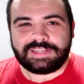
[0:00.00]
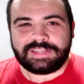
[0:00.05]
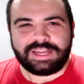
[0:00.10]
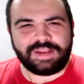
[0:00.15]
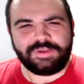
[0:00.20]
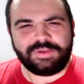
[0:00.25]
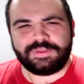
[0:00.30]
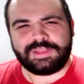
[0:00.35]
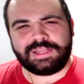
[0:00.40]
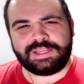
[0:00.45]
and
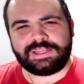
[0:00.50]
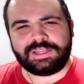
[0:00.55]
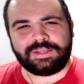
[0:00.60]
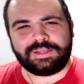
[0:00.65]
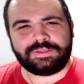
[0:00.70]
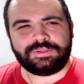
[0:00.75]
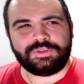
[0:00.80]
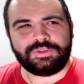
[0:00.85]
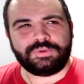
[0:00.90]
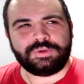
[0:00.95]
I don't think
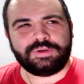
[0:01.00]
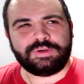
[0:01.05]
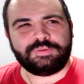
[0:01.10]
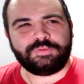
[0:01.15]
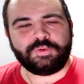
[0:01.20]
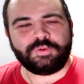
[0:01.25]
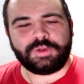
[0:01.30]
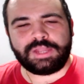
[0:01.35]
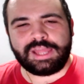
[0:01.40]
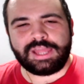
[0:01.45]
they'll do a
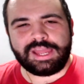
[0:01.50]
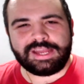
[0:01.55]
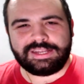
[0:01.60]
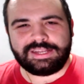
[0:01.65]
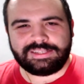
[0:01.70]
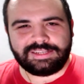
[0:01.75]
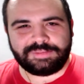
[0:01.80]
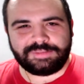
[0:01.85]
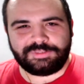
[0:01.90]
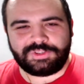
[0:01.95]
4K
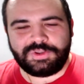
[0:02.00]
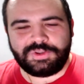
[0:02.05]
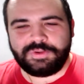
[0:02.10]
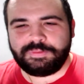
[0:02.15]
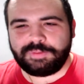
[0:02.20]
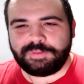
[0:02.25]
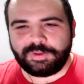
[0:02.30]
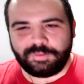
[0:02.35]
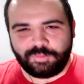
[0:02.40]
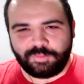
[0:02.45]
anytime
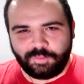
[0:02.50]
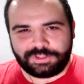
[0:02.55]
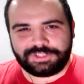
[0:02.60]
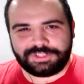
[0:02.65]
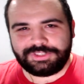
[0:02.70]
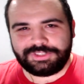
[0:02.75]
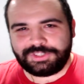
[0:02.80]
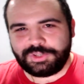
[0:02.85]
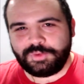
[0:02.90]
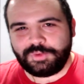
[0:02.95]
soon, but
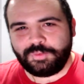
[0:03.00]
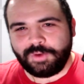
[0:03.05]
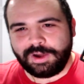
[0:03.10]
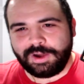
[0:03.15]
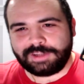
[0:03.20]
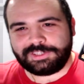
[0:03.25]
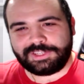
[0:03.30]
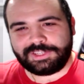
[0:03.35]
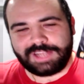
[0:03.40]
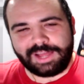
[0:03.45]
just you
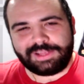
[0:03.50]
watch.